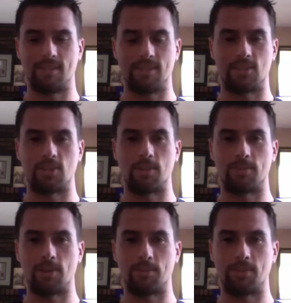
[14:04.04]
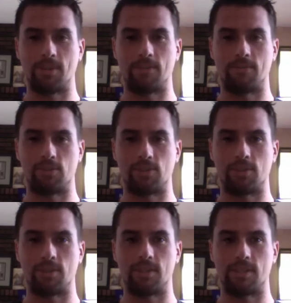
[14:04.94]
a top player for sure
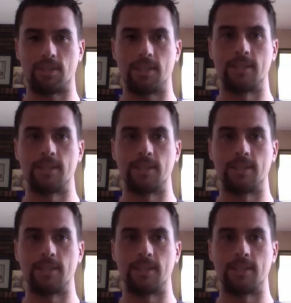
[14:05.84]
in this league.